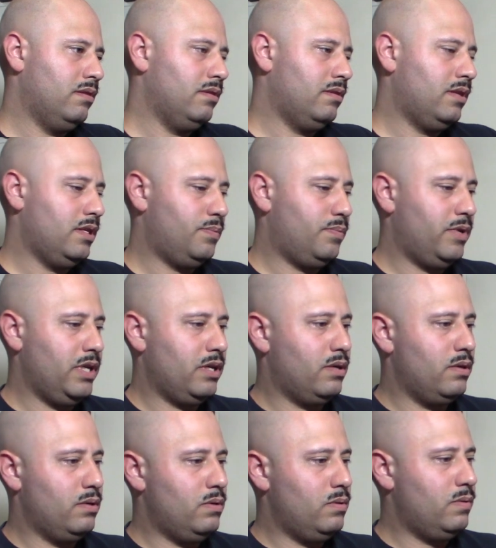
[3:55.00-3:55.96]
so that's pretty
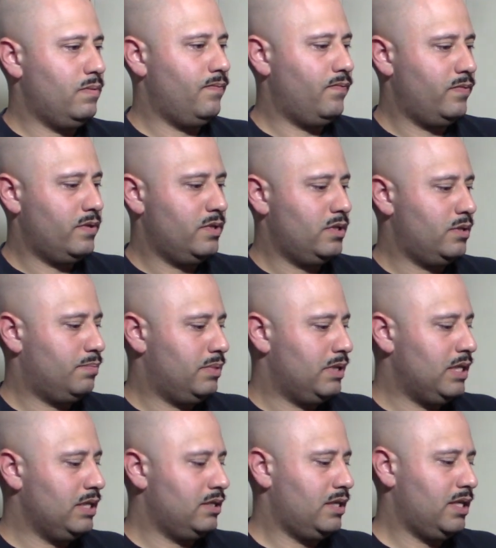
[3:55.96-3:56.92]
cool. Just
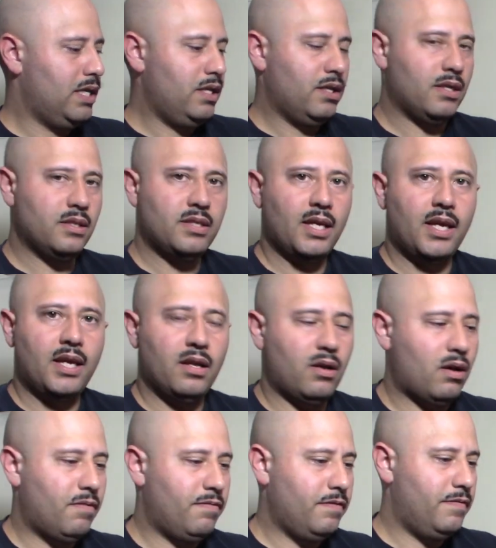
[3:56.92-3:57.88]
plugs in. You can take it
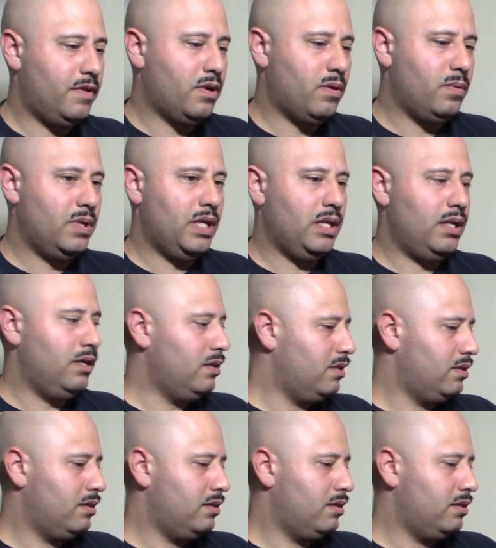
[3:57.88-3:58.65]
off if you don't need it.